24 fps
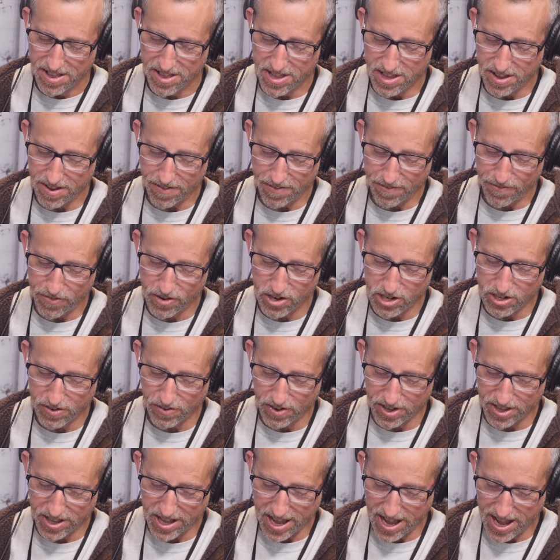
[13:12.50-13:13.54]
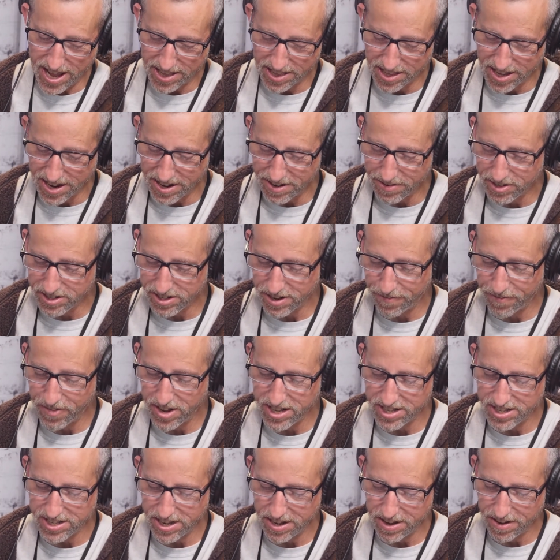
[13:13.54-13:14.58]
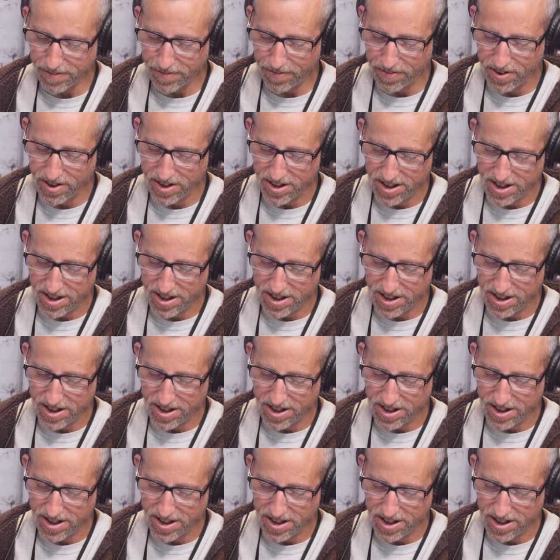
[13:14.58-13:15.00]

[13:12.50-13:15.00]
First of all, the headline was offensive.